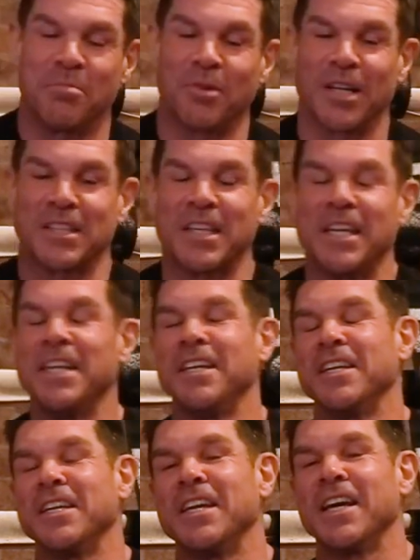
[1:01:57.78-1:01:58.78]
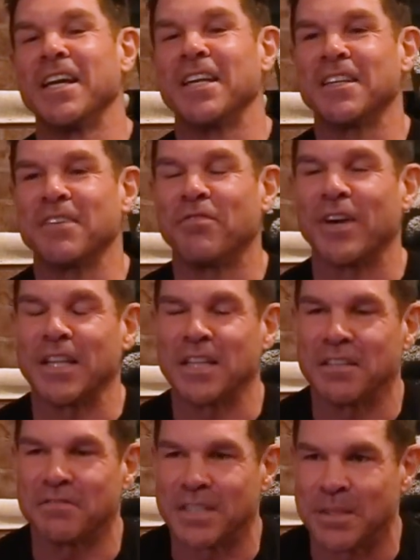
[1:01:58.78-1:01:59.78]
brought the heat again. The fight
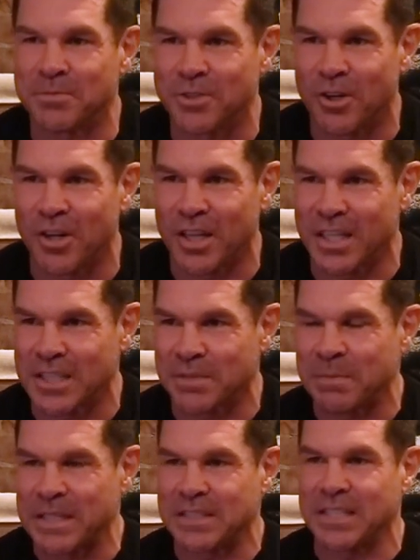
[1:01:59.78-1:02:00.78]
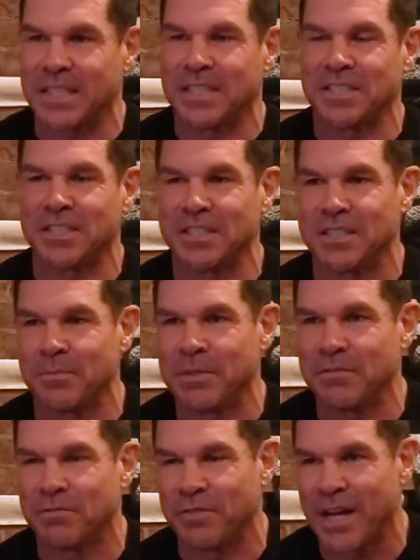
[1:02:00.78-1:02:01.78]
lived up to all expectations. I
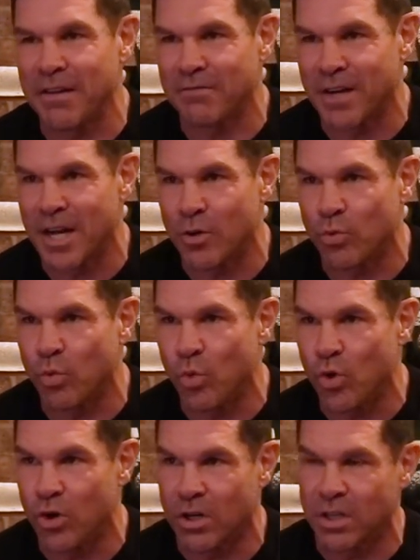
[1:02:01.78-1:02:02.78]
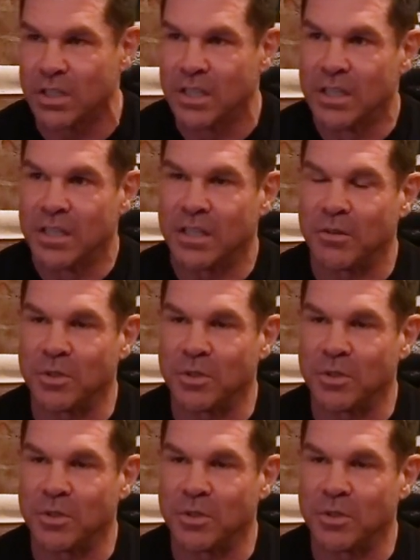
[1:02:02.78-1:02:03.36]
mean, five round war. They